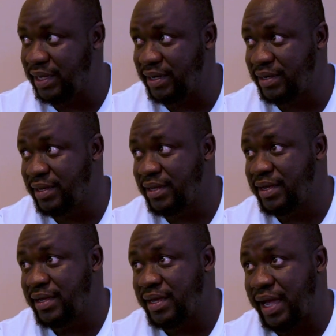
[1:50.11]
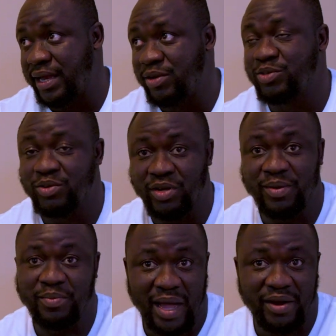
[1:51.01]
And I had also
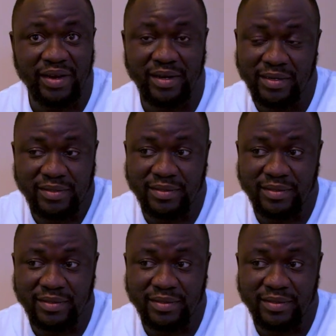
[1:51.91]
gotten married